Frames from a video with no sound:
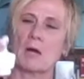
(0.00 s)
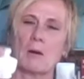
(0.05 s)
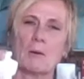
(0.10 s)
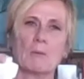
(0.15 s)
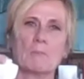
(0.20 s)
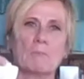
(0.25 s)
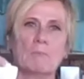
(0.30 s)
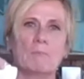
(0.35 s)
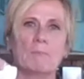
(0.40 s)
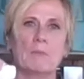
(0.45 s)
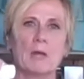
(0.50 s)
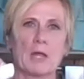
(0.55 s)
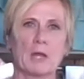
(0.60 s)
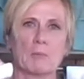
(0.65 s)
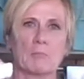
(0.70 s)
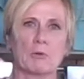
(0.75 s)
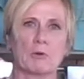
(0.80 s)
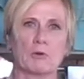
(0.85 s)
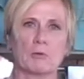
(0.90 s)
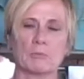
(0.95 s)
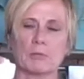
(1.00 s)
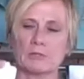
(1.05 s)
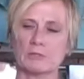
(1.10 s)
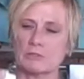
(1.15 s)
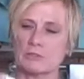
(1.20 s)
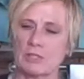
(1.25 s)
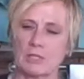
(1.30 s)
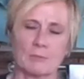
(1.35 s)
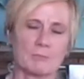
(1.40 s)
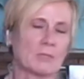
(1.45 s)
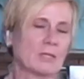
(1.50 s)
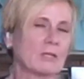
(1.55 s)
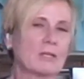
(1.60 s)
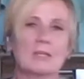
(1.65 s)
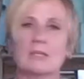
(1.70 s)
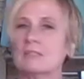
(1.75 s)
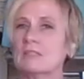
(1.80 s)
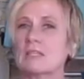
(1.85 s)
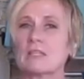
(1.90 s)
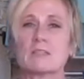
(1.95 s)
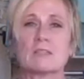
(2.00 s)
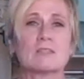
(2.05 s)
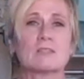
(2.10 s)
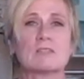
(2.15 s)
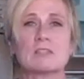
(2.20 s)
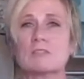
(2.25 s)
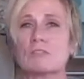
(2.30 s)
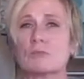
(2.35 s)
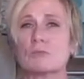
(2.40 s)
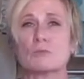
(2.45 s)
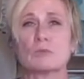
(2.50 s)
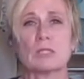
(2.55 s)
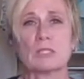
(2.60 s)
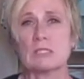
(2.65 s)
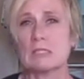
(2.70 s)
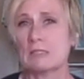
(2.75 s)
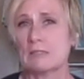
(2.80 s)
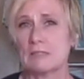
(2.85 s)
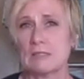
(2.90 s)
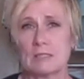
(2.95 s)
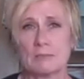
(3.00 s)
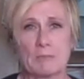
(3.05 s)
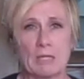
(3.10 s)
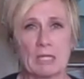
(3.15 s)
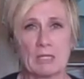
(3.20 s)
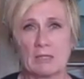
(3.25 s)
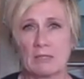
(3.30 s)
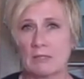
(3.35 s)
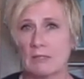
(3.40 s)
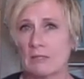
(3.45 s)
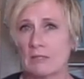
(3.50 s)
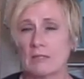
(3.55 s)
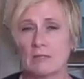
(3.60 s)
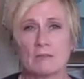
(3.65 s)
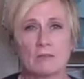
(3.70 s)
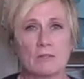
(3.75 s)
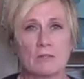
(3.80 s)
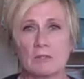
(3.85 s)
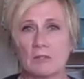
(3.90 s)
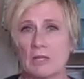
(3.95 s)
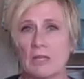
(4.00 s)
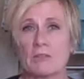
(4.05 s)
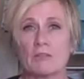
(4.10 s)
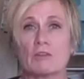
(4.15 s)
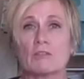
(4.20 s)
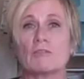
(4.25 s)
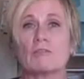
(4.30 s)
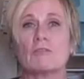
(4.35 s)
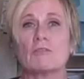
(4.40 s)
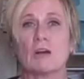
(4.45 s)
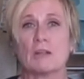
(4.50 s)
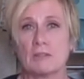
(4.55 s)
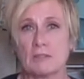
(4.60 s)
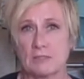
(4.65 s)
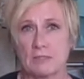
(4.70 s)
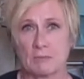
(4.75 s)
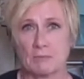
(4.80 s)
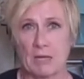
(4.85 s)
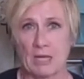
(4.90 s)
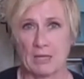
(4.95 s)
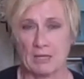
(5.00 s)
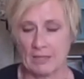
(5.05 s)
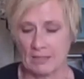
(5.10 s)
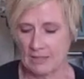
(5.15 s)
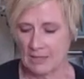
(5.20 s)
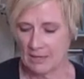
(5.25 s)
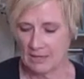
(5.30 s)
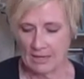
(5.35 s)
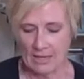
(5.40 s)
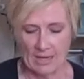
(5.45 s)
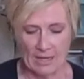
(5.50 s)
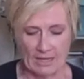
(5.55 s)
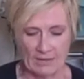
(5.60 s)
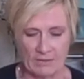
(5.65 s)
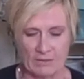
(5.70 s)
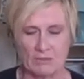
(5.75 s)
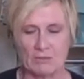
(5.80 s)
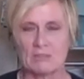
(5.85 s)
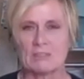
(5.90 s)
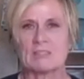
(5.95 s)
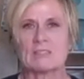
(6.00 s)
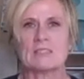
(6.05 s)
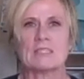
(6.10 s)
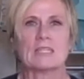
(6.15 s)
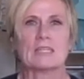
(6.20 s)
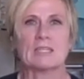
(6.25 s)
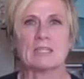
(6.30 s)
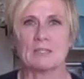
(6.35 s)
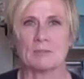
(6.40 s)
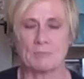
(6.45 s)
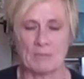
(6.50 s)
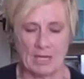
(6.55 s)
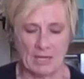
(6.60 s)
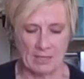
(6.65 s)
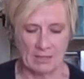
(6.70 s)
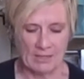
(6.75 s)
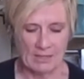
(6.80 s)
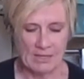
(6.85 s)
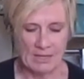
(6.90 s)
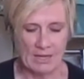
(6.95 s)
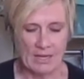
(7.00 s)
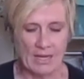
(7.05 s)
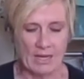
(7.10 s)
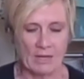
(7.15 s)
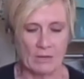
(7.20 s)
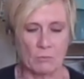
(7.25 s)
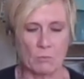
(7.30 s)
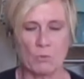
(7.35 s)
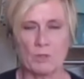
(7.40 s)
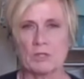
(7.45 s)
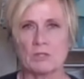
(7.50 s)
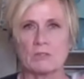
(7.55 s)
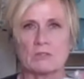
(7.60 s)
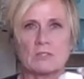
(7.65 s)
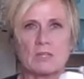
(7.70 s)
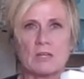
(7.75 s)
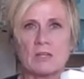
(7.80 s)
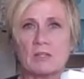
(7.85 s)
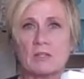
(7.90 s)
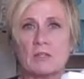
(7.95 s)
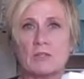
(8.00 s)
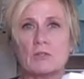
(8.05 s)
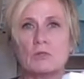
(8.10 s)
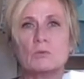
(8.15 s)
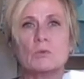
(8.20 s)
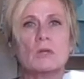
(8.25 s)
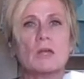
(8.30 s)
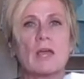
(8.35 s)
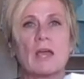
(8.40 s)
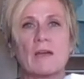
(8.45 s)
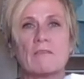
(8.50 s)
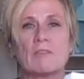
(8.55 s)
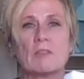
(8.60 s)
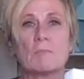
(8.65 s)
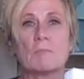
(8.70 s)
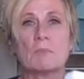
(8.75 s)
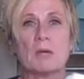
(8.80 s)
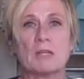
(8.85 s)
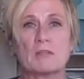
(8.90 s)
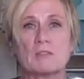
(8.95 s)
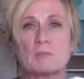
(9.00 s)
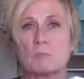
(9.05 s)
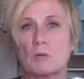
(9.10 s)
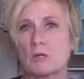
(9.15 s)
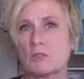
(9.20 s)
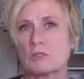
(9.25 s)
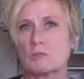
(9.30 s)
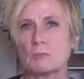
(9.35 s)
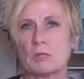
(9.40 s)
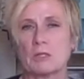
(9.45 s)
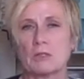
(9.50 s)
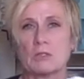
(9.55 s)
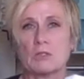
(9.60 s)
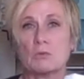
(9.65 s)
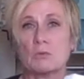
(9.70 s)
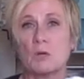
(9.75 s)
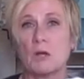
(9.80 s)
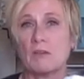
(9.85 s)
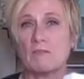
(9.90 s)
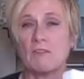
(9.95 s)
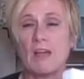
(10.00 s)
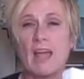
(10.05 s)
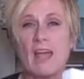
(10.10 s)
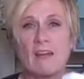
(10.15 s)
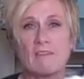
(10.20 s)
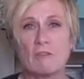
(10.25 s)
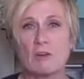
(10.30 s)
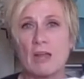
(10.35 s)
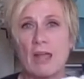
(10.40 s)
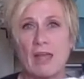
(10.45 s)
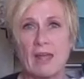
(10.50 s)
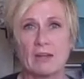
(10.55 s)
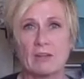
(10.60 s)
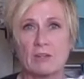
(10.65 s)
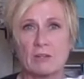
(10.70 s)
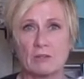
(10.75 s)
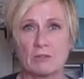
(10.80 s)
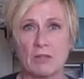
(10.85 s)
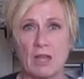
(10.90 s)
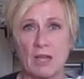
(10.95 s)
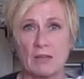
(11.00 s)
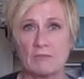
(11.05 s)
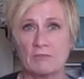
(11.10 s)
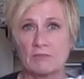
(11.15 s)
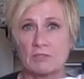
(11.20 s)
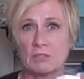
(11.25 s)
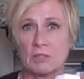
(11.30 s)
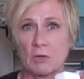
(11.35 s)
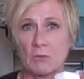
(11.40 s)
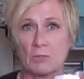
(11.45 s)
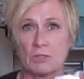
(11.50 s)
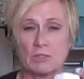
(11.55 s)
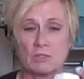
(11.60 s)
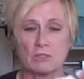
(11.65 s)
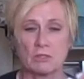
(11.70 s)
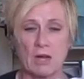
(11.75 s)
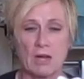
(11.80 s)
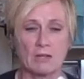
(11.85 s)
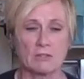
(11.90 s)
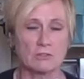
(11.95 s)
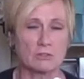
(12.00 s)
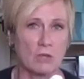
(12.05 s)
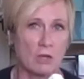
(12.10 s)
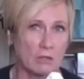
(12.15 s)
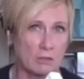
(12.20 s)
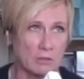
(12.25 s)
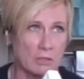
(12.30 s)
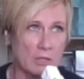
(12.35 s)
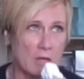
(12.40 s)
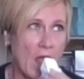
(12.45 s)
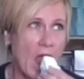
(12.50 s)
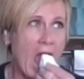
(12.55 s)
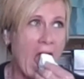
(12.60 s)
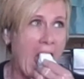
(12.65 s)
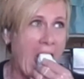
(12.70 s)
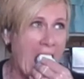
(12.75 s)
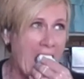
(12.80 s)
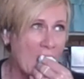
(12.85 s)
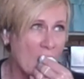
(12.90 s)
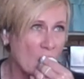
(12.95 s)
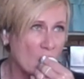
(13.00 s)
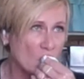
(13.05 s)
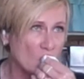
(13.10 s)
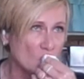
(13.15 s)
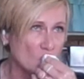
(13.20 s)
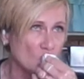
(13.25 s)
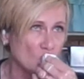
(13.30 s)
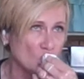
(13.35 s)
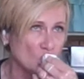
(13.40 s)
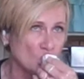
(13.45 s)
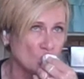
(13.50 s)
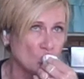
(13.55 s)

my hamburger bun shape. Nicholas, these are really easy to make. They're, and they're fun to make and they're sticky to make and when you're done, you will have the best marshmallow you have ever had in your life to go into your hot chocolate. Mm.